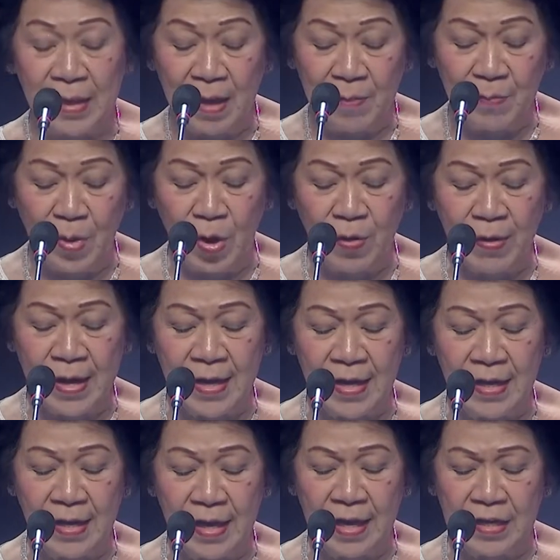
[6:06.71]

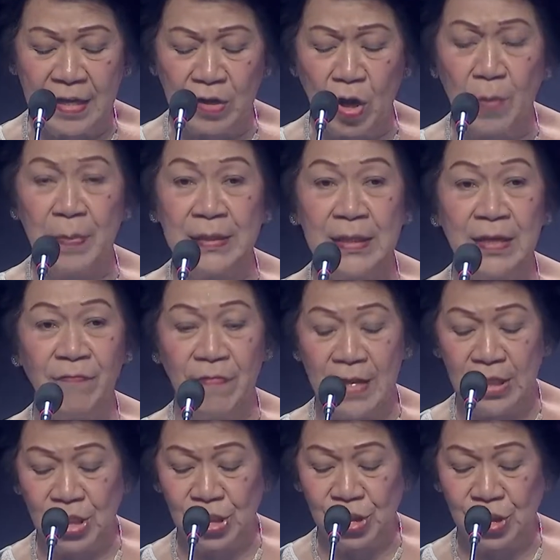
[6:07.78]
Moral and Innovative
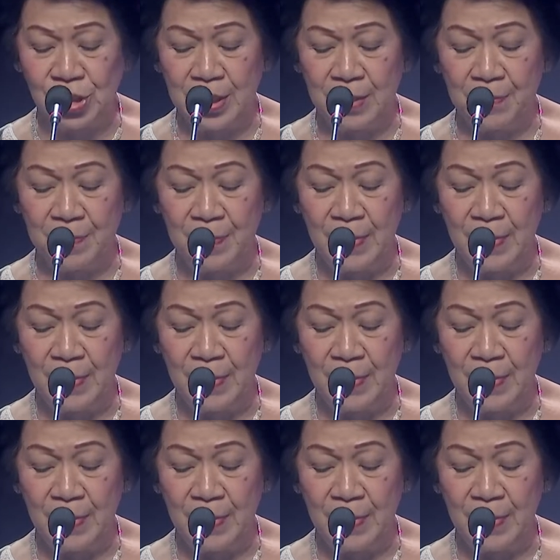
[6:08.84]
Leadership,